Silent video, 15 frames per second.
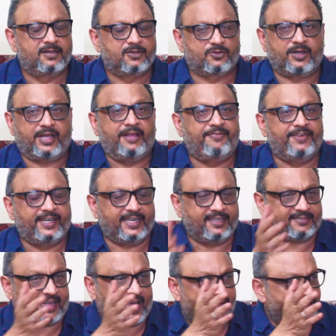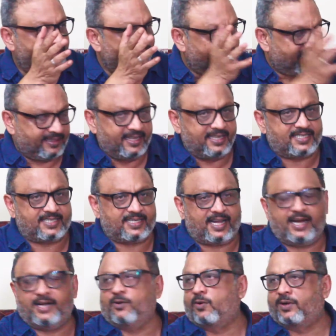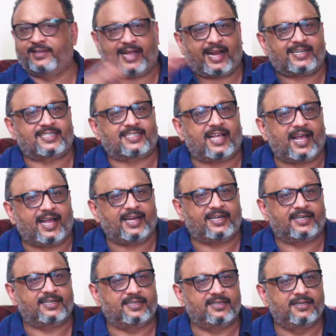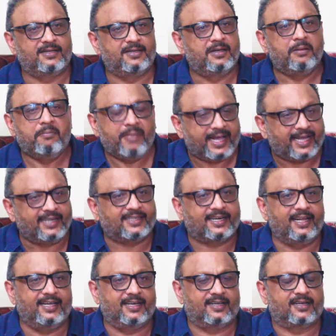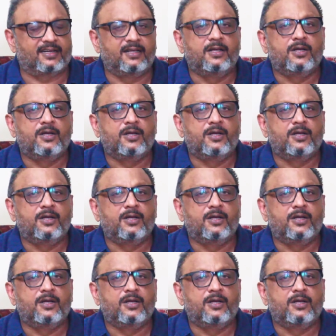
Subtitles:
So if it is either this side or that side, make it clear.